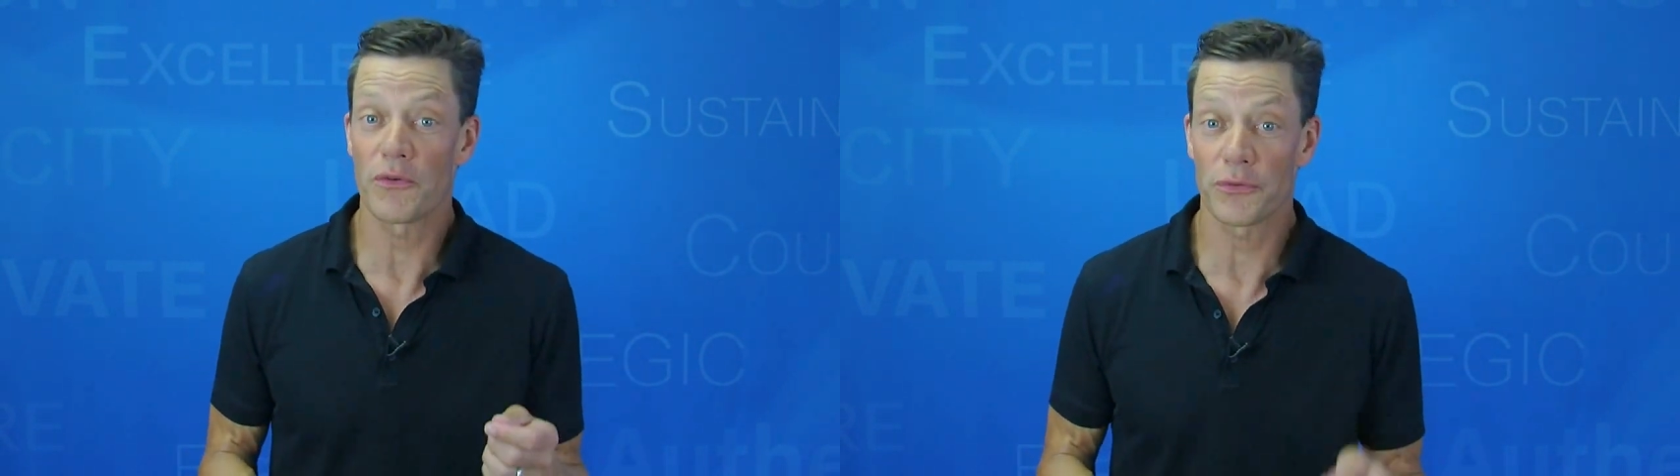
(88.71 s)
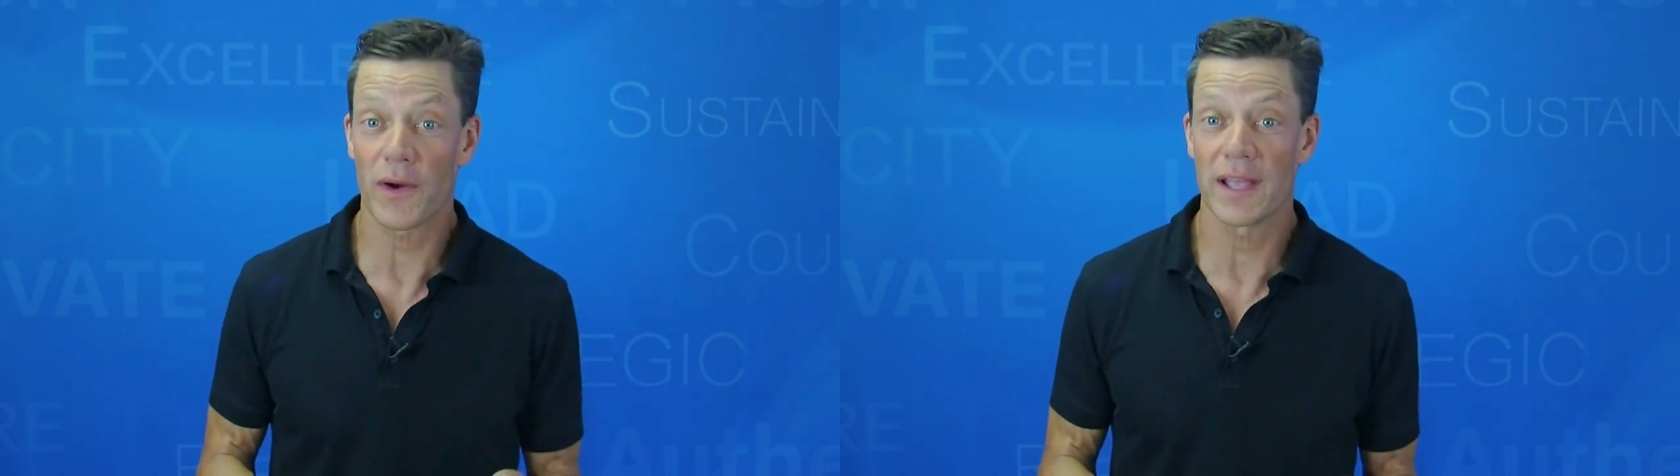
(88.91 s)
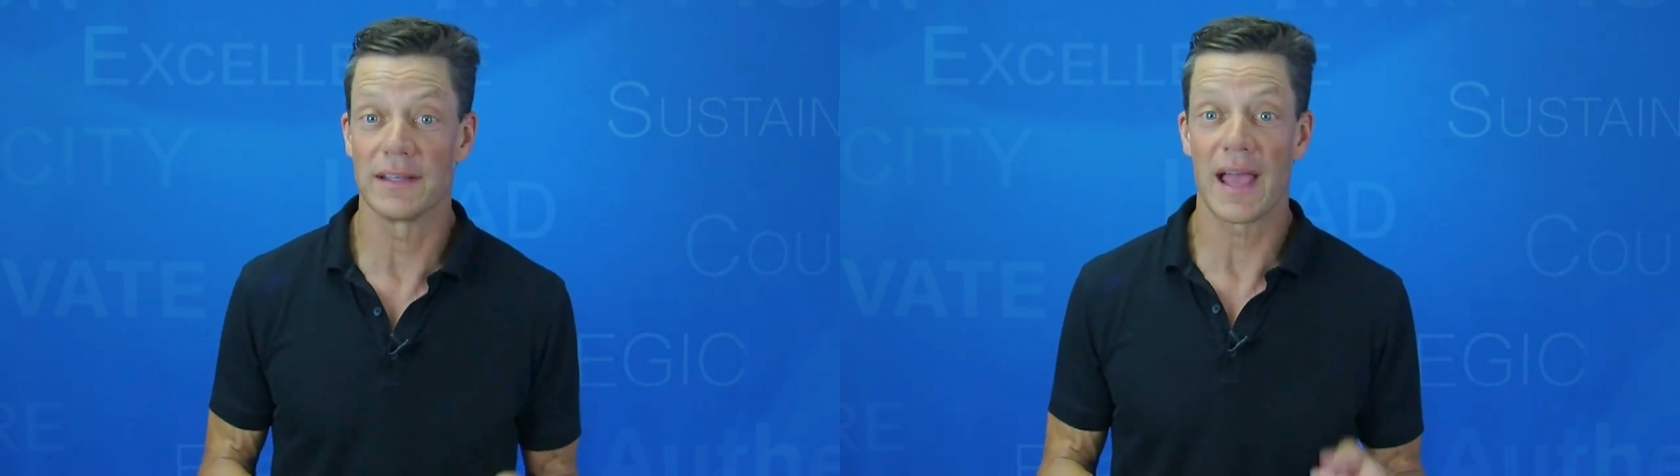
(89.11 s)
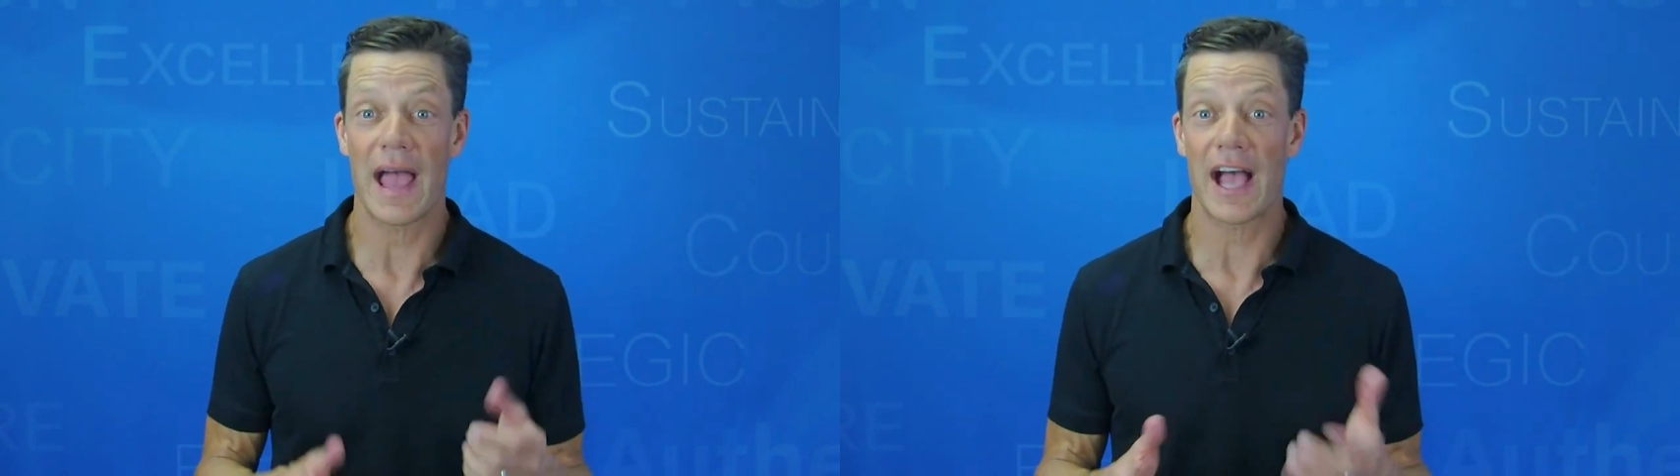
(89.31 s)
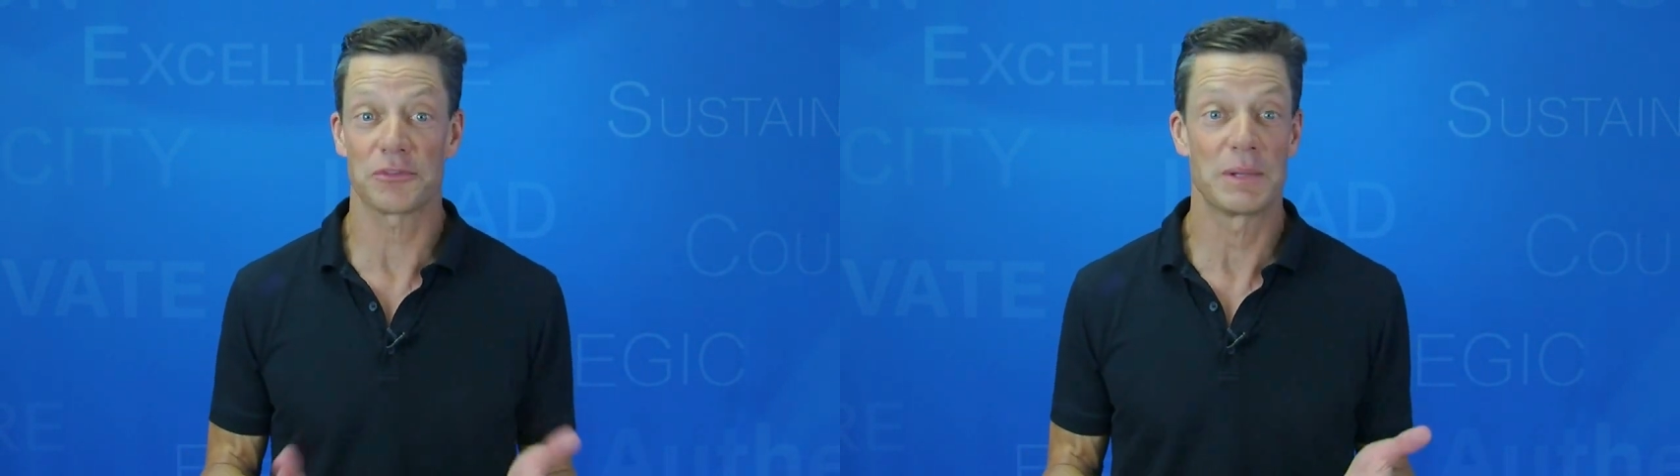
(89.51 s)
afraid
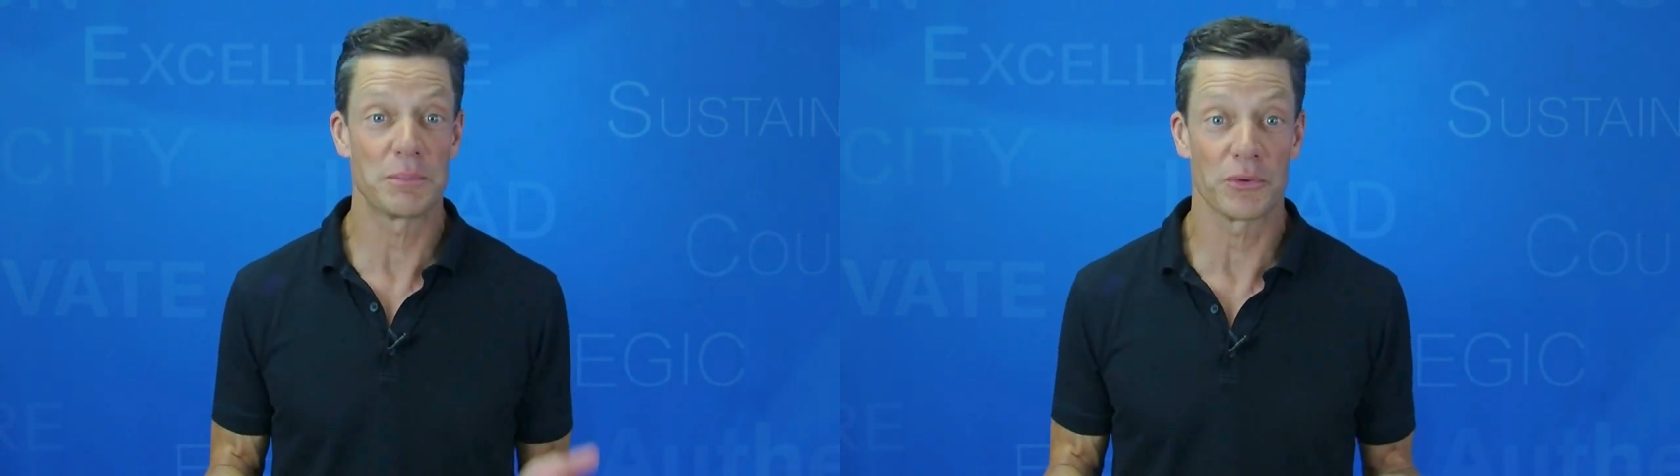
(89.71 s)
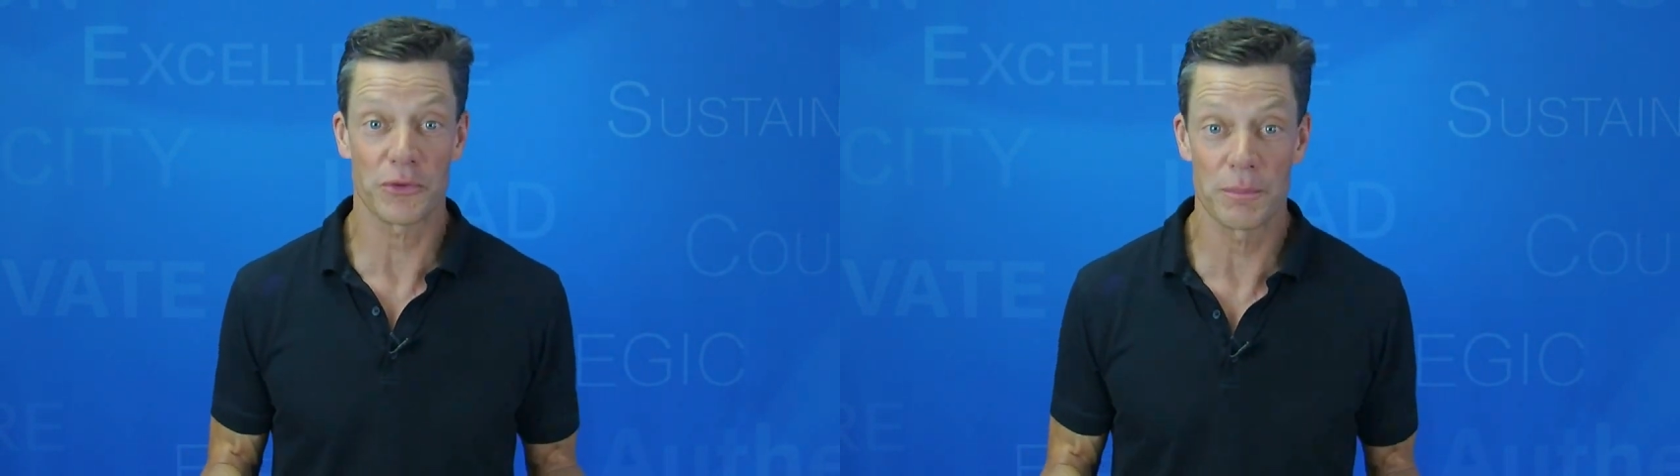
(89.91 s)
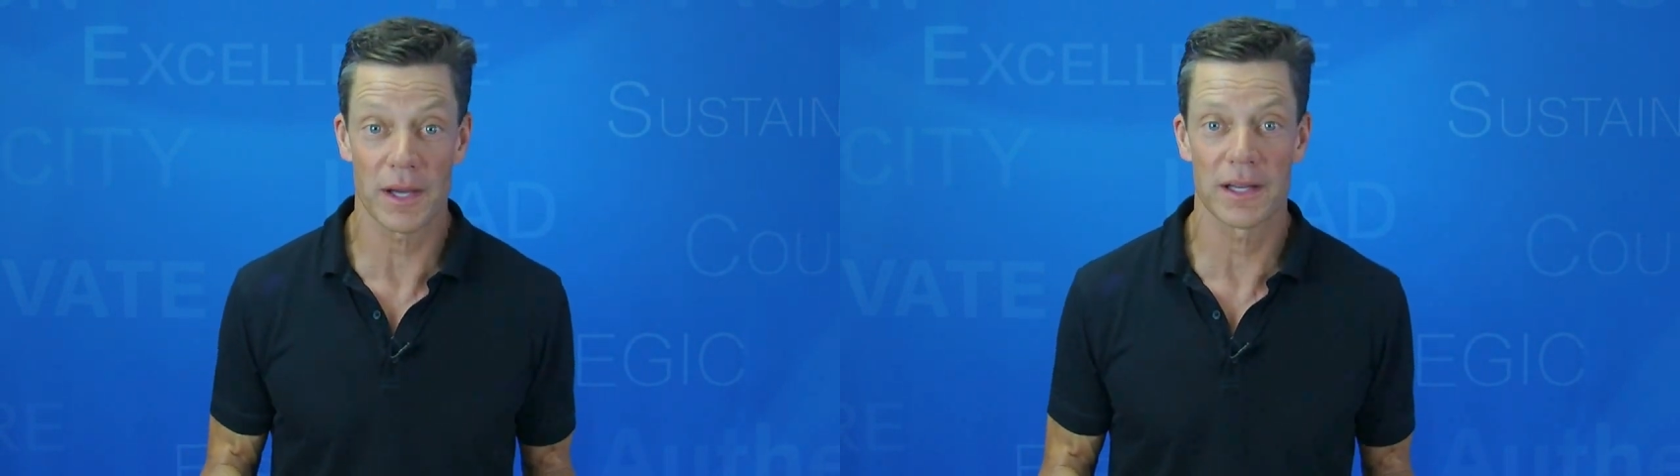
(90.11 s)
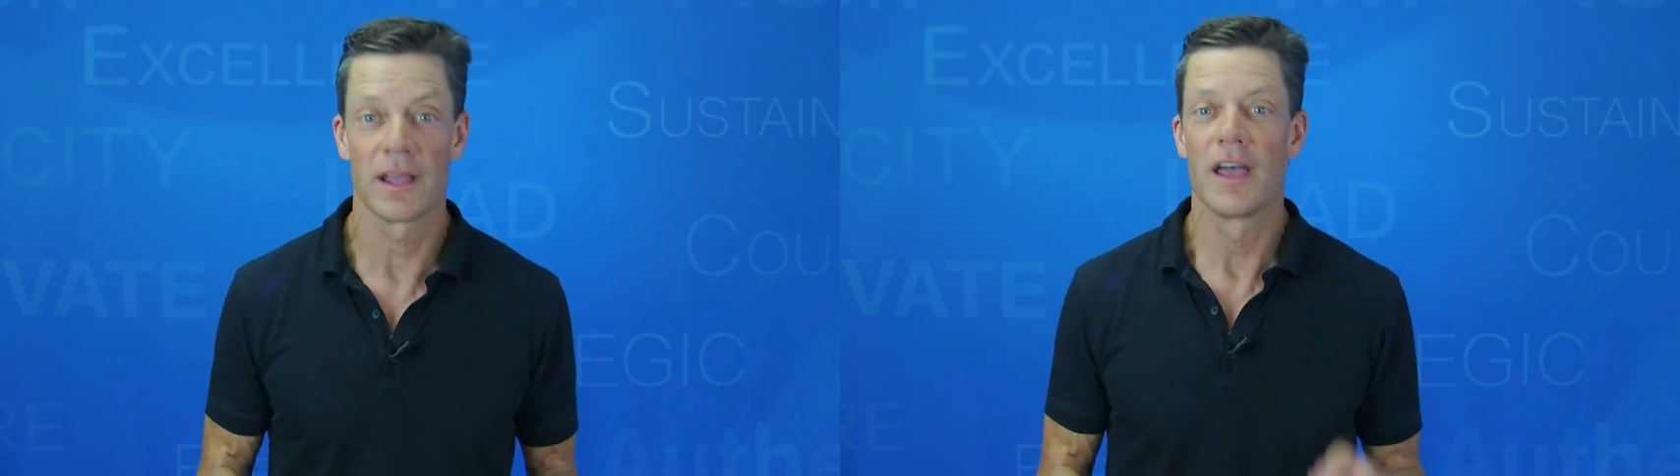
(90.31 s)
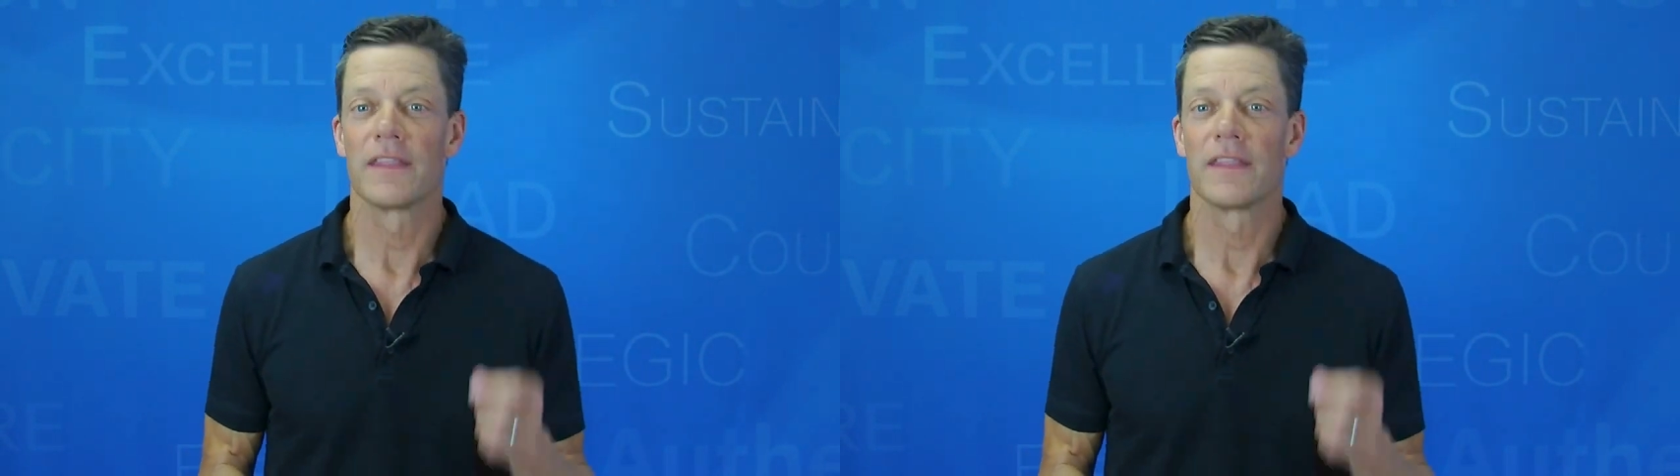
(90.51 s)
to ask people for money